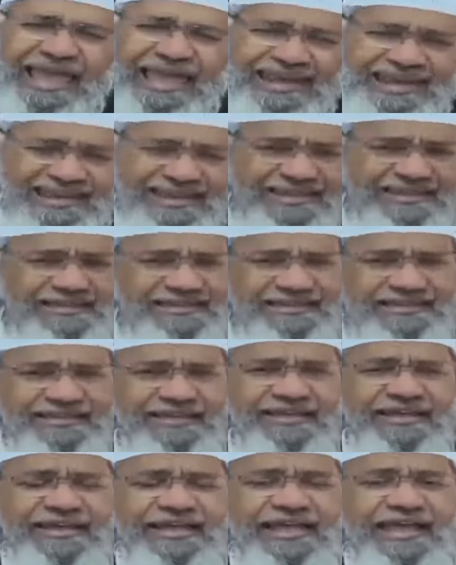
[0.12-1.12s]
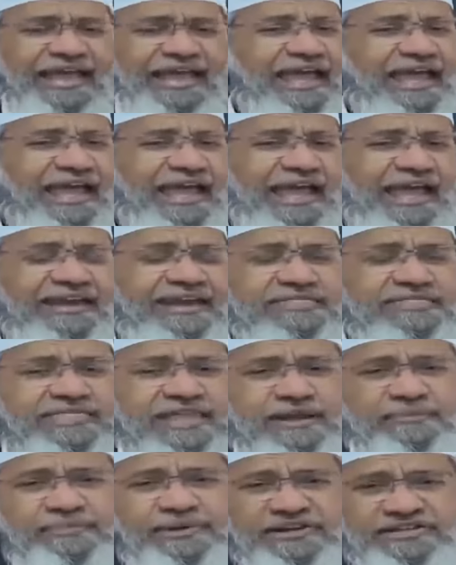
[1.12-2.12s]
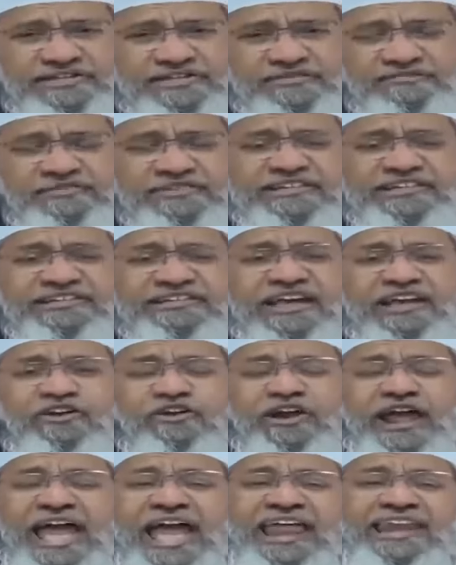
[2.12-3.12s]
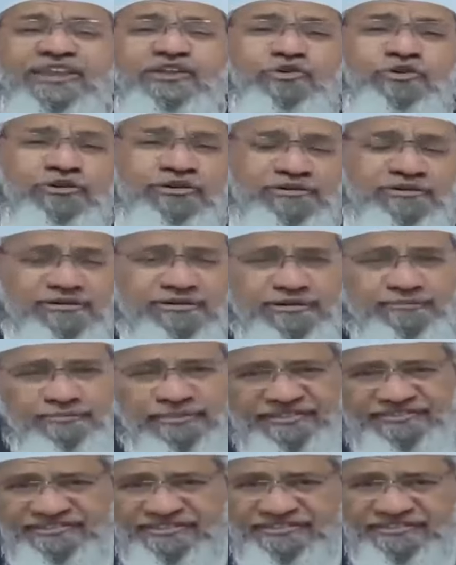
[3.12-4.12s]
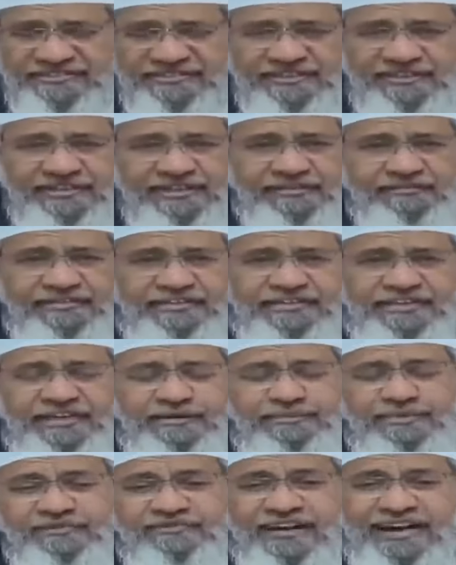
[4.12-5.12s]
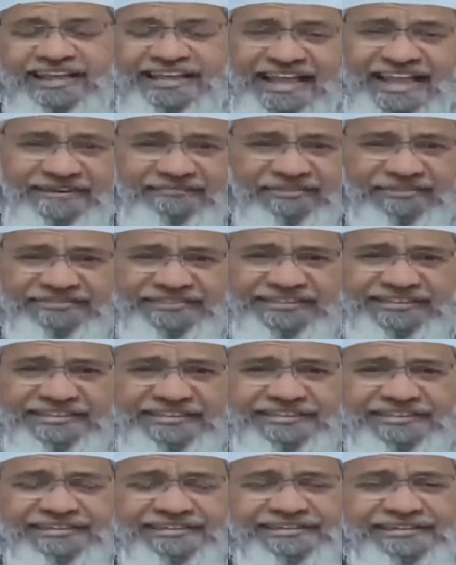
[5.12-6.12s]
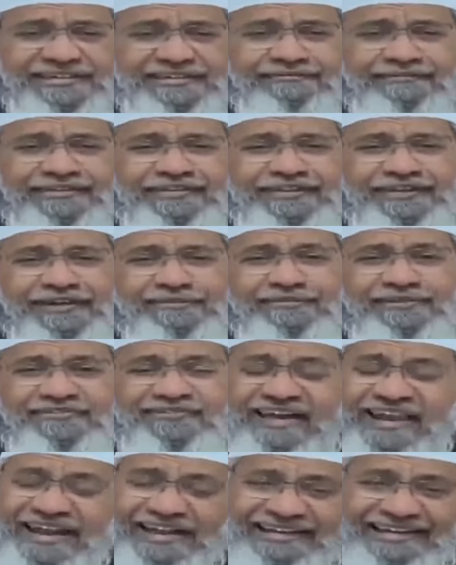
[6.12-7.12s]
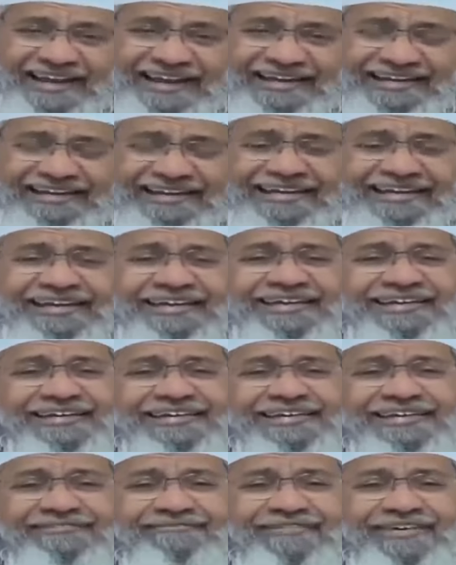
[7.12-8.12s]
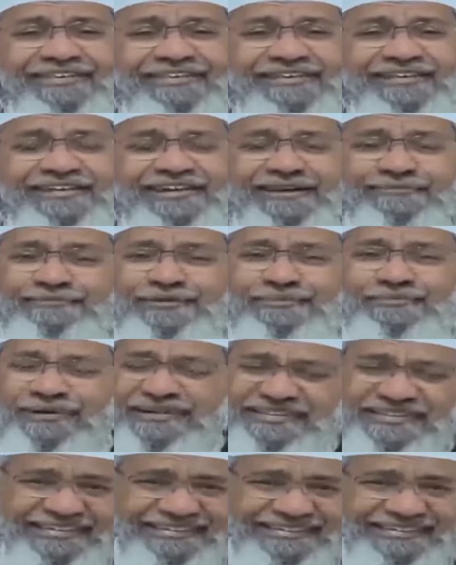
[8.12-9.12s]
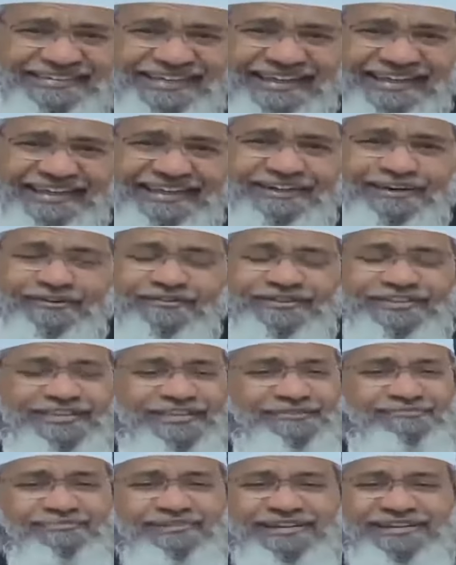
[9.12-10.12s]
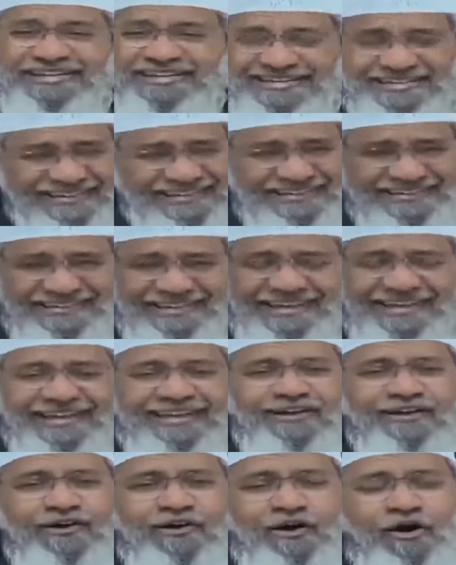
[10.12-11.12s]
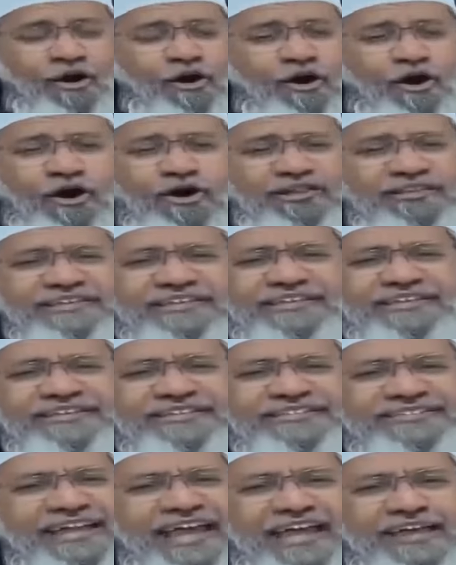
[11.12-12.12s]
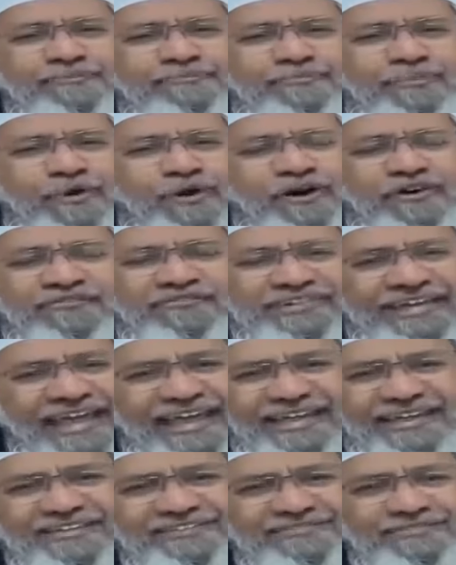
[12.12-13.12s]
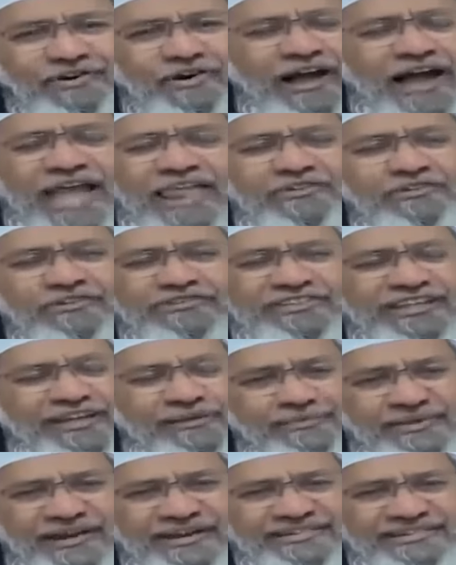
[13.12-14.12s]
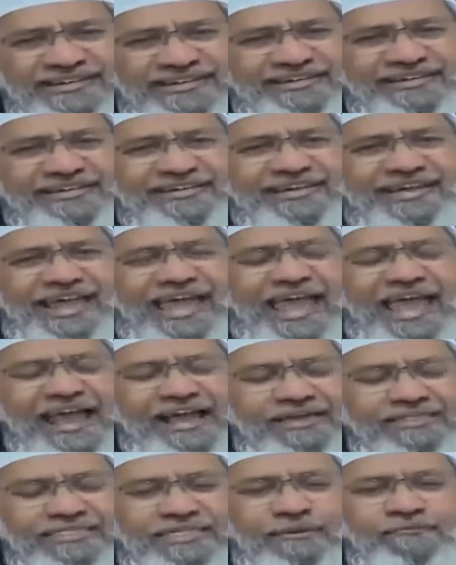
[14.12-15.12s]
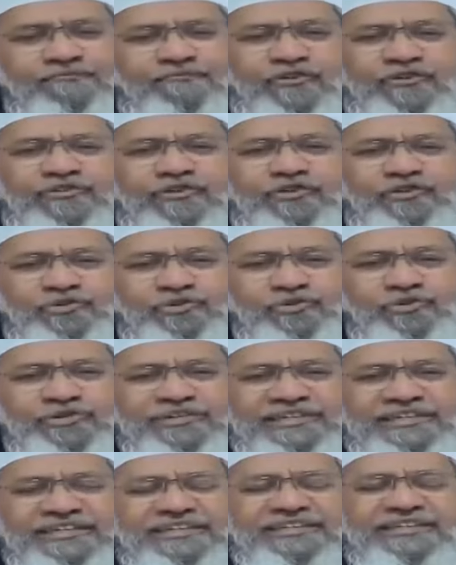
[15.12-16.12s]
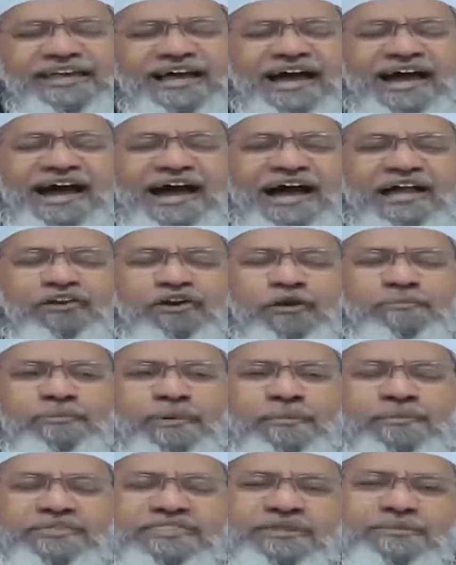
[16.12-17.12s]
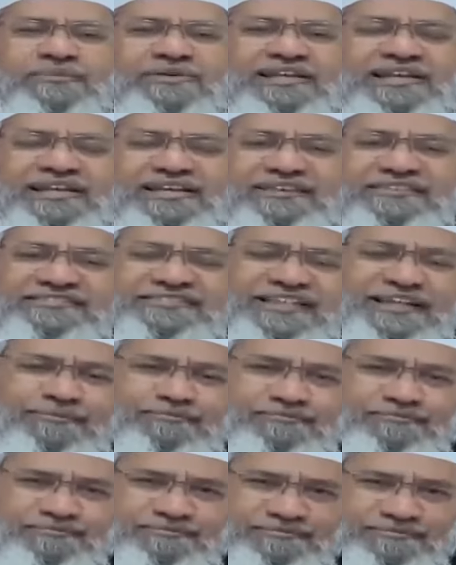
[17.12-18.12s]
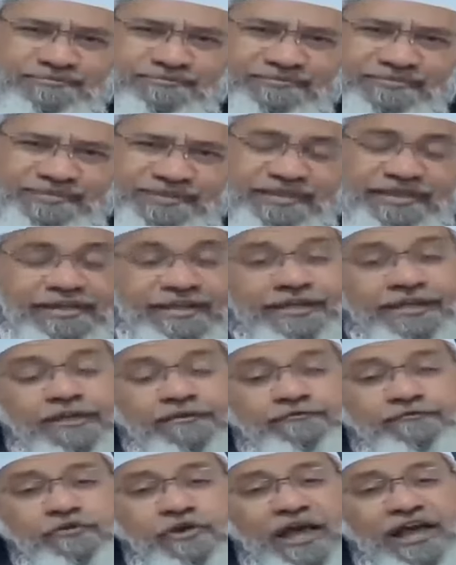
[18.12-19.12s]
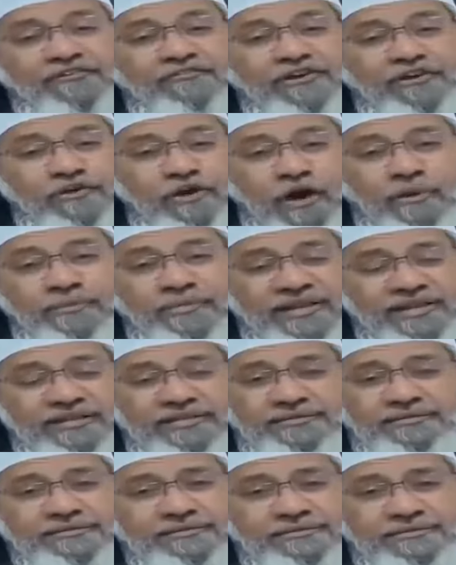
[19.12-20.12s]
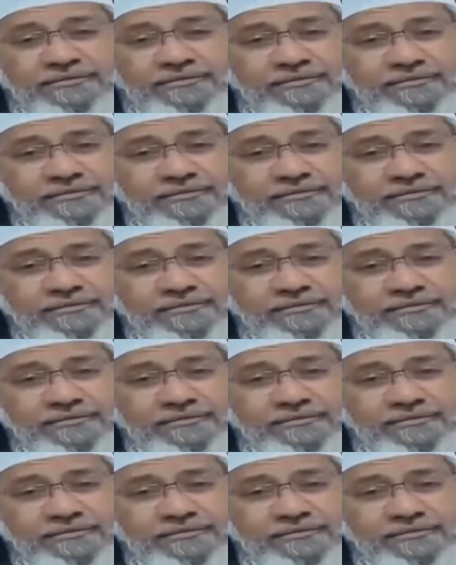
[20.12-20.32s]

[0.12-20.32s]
any, any celebration which is done on an annual basis, whether it be wedding anniversary, whether it be Valentine's Day, whether it be Mother's Day or whether it be Teacher's Day, all these type of days or annual celebration except for the two Eid are not permissible in Islam. If you have a normal